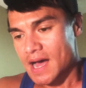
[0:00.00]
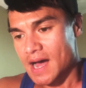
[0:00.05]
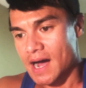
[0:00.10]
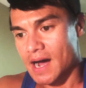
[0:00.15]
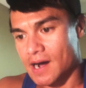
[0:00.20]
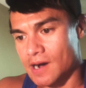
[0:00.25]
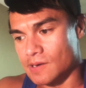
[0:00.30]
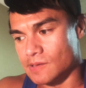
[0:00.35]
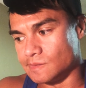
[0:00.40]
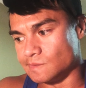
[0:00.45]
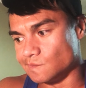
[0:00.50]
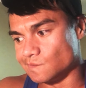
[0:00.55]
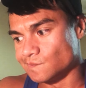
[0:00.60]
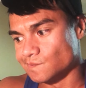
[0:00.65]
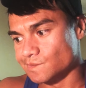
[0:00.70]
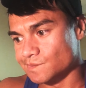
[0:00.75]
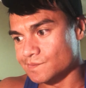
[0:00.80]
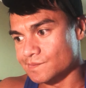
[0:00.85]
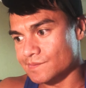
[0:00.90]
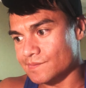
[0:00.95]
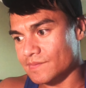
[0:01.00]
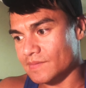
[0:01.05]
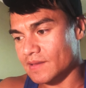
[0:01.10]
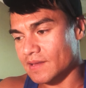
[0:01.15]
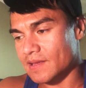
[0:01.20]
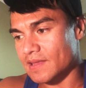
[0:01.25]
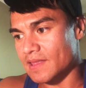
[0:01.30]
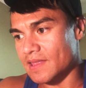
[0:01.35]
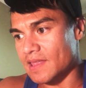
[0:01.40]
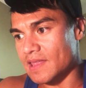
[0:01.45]
um
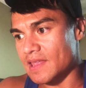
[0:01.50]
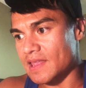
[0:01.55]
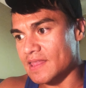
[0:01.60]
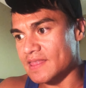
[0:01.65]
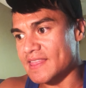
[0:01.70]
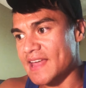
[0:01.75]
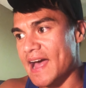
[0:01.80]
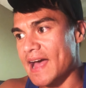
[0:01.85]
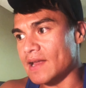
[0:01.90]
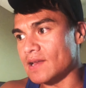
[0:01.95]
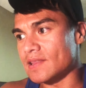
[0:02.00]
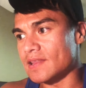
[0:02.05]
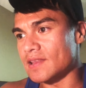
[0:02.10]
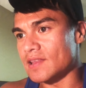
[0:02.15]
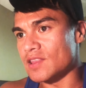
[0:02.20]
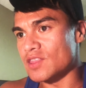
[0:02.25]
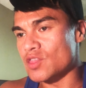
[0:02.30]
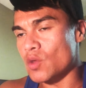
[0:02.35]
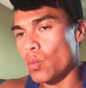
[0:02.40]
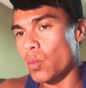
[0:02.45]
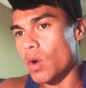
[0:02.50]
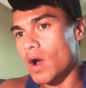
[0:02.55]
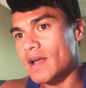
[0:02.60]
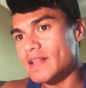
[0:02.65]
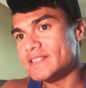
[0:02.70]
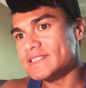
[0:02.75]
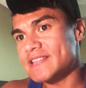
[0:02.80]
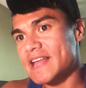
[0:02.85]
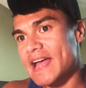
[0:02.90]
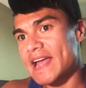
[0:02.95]
that the
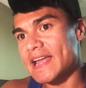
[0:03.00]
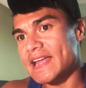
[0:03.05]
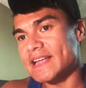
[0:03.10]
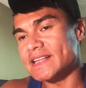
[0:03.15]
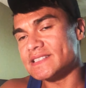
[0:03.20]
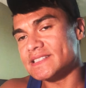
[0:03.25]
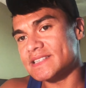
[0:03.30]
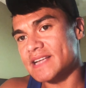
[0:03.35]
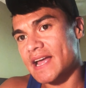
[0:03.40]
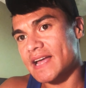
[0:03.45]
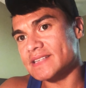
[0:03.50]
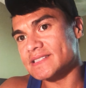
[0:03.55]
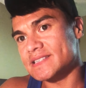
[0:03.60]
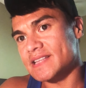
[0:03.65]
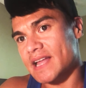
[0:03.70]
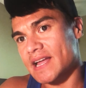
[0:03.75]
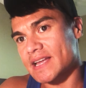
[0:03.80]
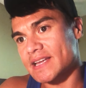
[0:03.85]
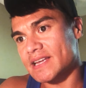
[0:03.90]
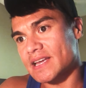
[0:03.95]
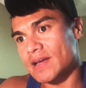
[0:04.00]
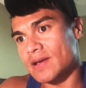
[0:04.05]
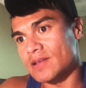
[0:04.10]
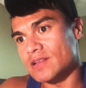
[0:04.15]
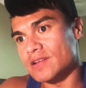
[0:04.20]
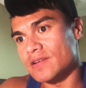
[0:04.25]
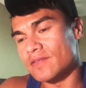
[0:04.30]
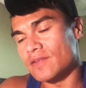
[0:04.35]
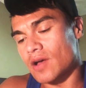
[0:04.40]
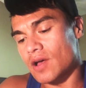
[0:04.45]
ones that it says like
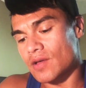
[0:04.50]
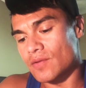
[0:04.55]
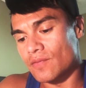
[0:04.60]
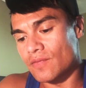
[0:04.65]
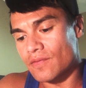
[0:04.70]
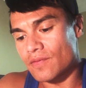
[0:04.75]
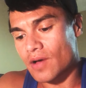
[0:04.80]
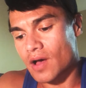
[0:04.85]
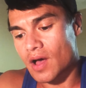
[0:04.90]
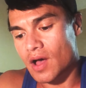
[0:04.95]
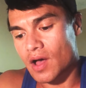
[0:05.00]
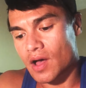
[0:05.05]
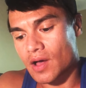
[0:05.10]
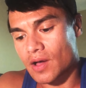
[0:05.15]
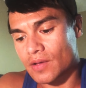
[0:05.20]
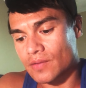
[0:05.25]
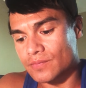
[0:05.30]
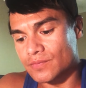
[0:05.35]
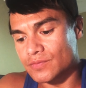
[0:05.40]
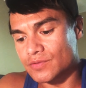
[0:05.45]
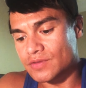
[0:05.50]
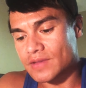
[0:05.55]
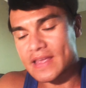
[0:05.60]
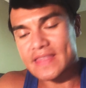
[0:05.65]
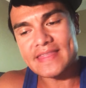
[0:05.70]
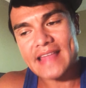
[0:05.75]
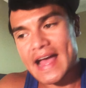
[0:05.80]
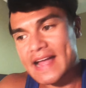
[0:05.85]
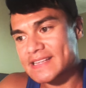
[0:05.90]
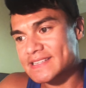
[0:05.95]
uh
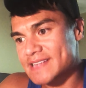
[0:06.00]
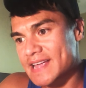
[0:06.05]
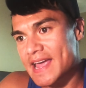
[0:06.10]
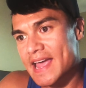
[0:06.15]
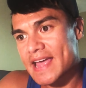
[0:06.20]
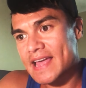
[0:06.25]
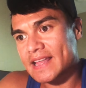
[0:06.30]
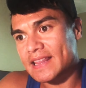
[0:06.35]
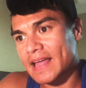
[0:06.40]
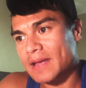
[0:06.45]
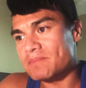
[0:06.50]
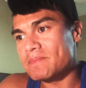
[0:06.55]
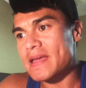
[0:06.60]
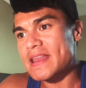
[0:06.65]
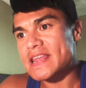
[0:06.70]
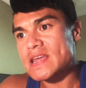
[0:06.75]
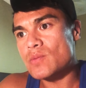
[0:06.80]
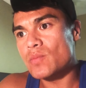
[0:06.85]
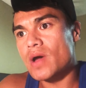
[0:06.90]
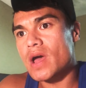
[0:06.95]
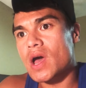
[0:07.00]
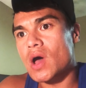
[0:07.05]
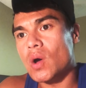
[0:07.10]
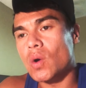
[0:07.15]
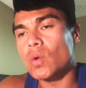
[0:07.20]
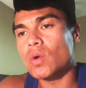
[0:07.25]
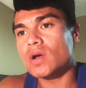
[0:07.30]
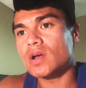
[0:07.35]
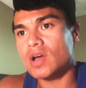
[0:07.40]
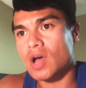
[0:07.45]
in that day like many
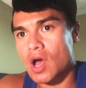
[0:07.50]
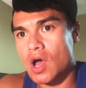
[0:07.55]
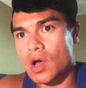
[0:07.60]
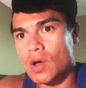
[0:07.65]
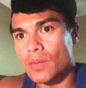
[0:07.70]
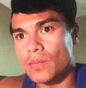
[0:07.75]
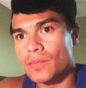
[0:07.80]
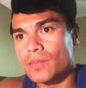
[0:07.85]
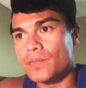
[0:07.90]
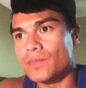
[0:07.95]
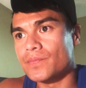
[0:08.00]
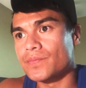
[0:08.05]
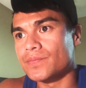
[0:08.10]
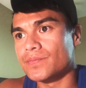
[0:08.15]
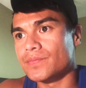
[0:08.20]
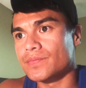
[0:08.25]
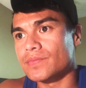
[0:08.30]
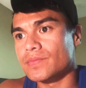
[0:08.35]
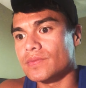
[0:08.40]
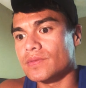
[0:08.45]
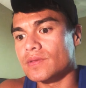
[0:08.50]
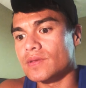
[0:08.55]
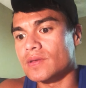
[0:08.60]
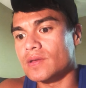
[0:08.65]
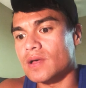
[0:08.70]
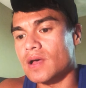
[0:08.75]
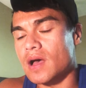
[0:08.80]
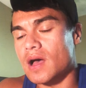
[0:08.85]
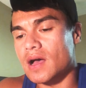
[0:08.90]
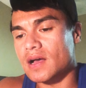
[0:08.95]
will come
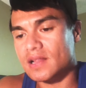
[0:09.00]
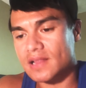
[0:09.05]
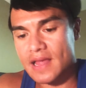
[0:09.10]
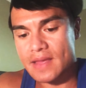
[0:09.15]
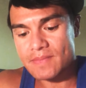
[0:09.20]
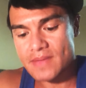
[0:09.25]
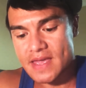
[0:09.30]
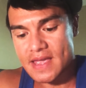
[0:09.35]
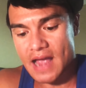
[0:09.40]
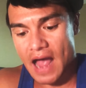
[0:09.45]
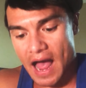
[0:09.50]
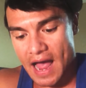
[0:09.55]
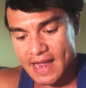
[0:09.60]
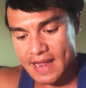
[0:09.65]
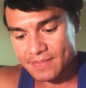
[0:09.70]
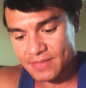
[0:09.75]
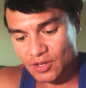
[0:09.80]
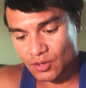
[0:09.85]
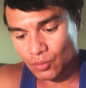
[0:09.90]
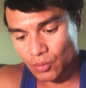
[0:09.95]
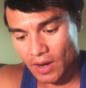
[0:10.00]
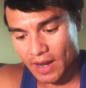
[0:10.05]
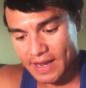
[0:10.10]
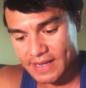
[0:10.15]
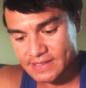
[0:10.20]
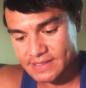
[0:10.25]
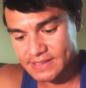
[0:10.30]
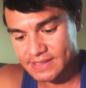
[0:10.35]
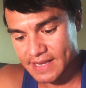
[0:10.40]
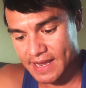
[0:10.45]
uh, claiming, I am the
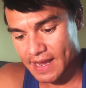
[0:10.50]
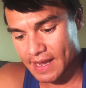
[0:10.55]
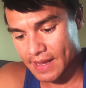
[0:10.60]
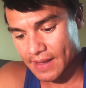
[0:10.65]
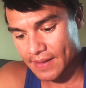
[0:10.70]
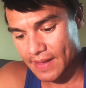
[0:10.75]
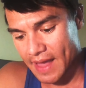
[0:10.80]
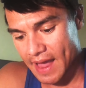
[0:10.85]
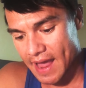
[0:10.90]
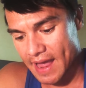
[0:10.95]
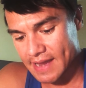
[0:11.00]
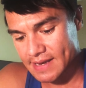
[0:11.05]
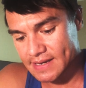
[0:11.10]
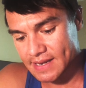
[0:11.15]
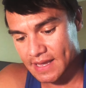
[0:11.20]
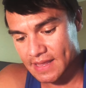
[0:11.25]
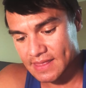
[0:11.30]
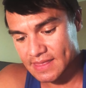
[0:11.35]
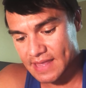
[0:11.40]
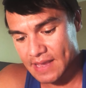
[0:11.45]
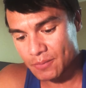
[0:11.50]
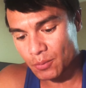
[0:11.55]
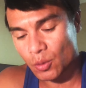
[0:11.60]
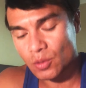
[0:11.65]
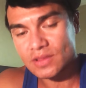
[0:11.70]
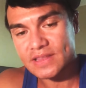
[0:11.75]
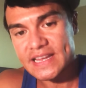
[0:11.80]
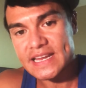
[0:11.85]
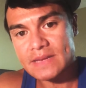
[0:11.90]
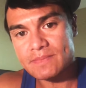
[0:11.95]
Christ, yeah? And they
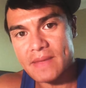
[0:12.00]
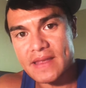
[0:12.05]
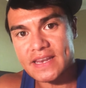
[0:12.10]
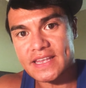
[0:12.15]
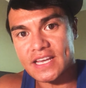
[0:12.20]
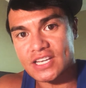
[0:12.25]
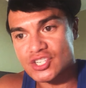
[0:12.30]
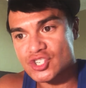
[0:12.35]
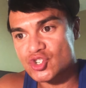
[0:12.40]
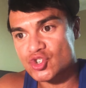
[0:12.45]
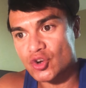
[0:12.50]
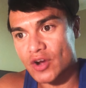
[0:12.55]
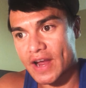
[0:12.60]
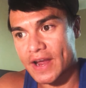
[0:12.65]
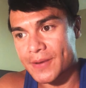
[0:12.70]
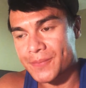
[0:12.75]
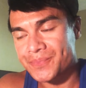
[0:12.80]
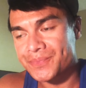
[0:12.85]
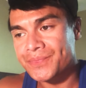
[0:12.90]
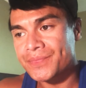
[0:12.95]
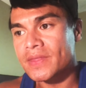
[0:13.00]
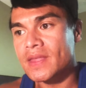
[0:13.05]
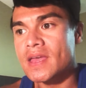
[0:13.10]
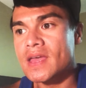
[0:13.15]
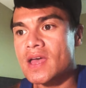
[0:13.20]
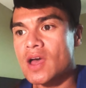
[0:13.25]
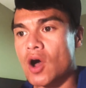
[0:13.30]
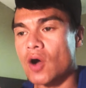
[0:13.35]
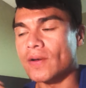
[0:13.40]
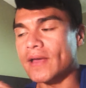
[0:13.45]
will lead many astray,
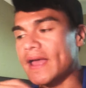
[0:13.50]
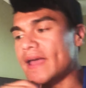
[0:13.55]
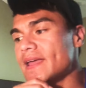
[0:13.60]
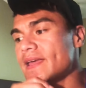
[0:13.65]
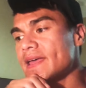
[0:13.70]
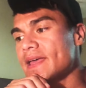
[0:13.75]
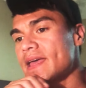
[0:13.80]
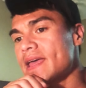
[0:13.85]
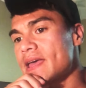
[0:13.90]
okay?